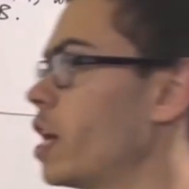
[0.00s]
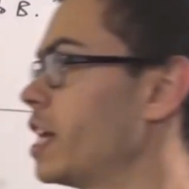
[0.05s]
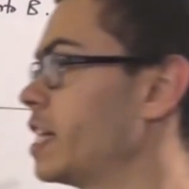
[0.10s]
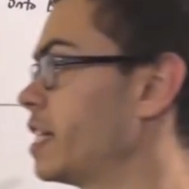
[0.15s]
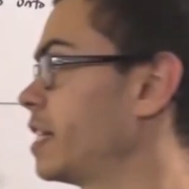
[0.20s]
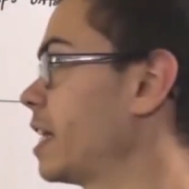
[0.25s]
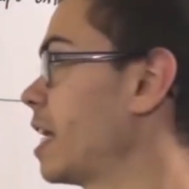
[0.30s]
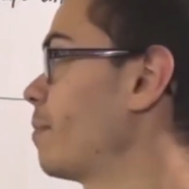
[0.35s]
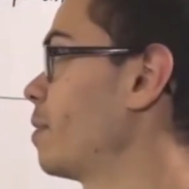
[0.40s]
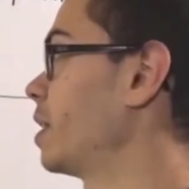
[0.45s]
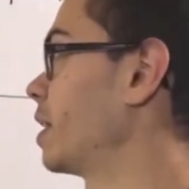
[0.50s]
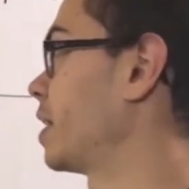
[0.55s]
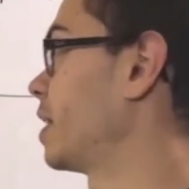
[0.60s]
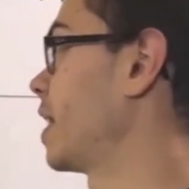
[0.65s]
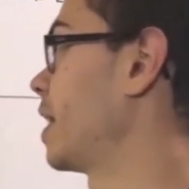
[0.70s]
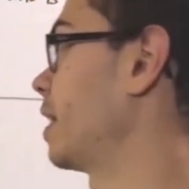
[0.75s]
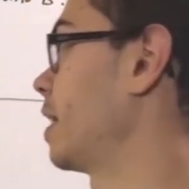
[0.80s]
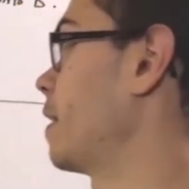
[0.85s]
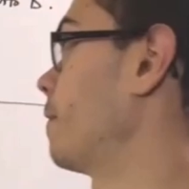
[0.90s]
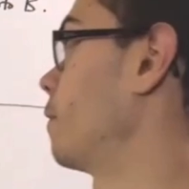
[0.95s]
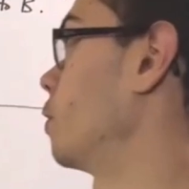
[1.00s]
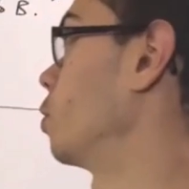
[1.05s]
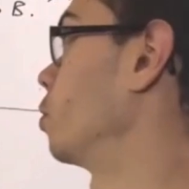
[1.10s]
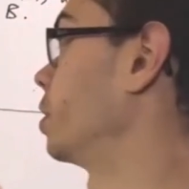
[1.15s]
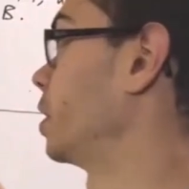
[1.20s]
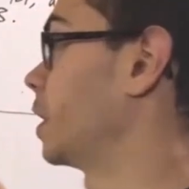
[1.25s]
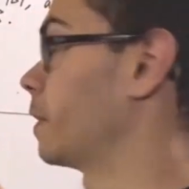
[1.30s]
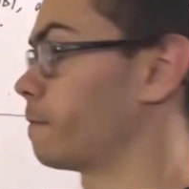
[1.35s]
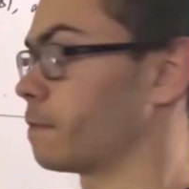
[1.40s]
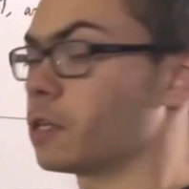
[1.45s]
a statement containing if and
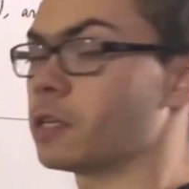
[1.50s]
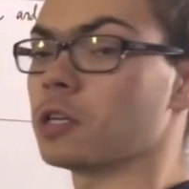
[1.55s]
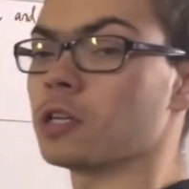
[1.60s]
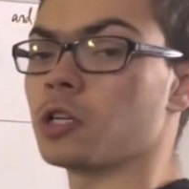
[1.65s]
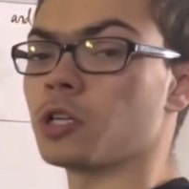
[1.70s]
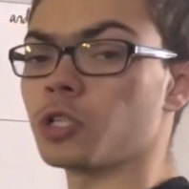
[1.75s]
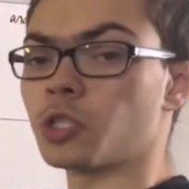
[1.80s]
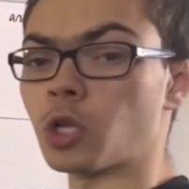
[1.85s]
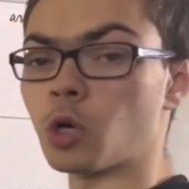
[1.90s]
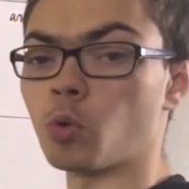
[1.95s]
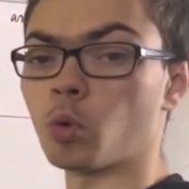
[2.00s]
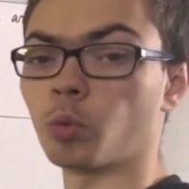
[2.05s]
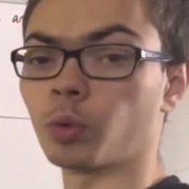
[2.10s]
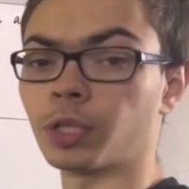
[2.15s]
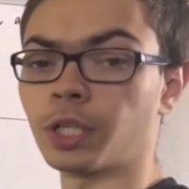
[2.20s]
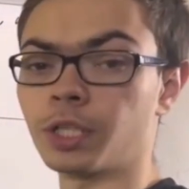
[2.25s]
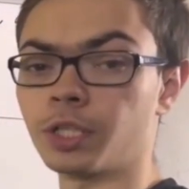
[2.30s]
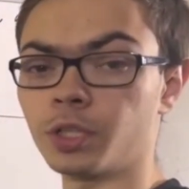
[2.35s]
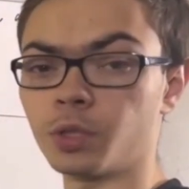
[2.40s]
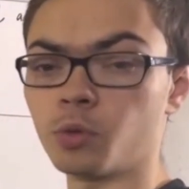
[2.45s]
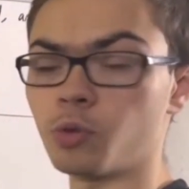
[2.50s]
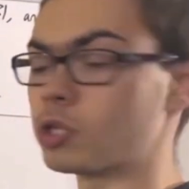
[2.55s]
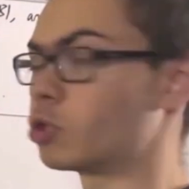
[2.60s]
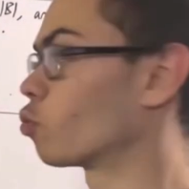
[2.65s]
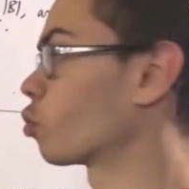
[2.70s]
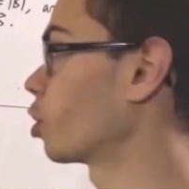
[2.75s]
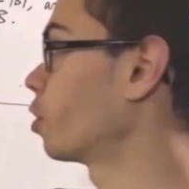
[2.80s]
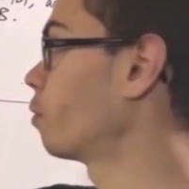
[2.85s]
only if. So what we're going to do is we're